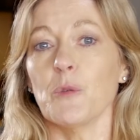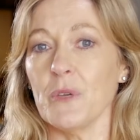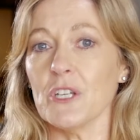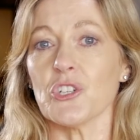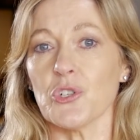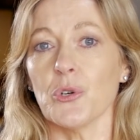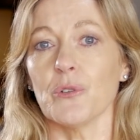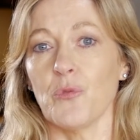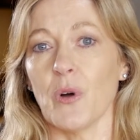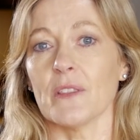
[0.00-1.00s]
But be assured
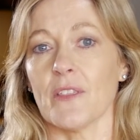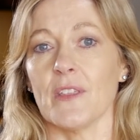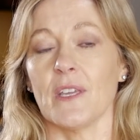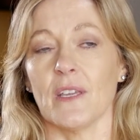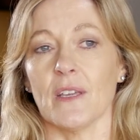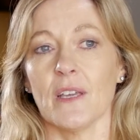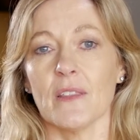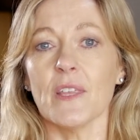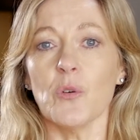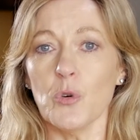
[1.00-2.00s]
of one thing,
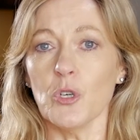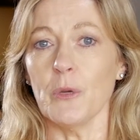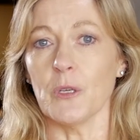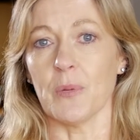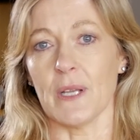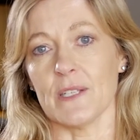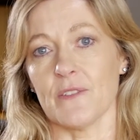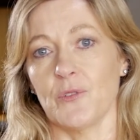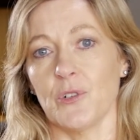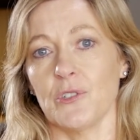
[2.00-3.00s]
there will be a place
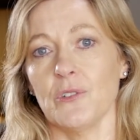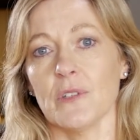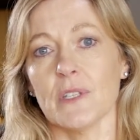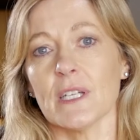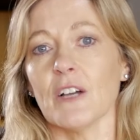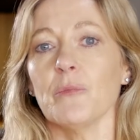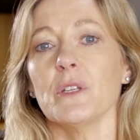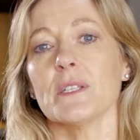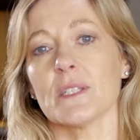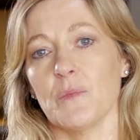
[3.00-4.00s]
for you. The
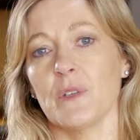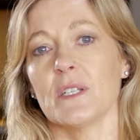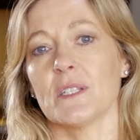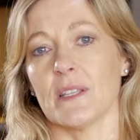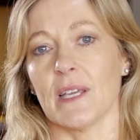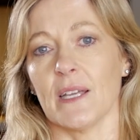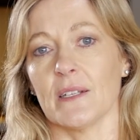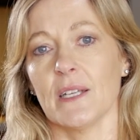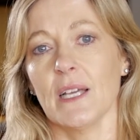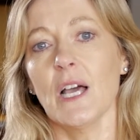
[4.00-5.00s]
government is committed to
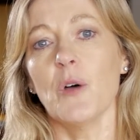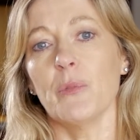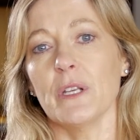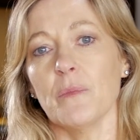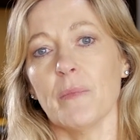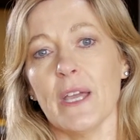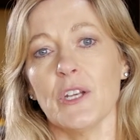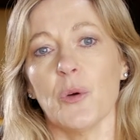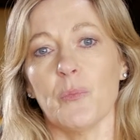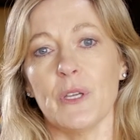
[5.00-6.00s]
that, but it may
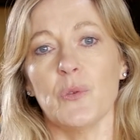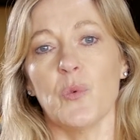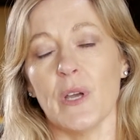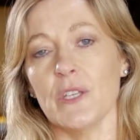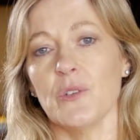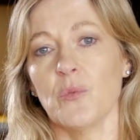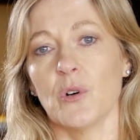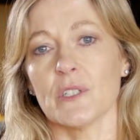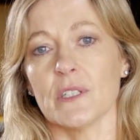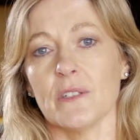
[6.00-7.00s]
not be where you
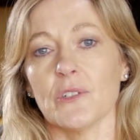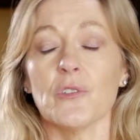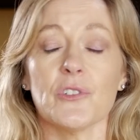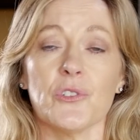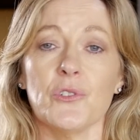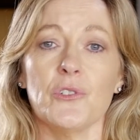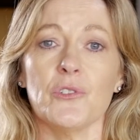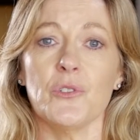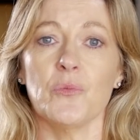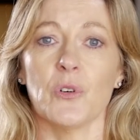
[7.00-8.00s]
want it or as soon
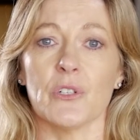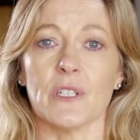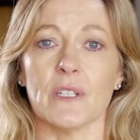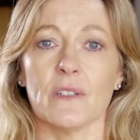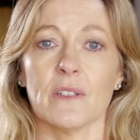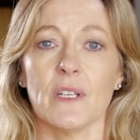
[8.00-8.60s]
as you want it.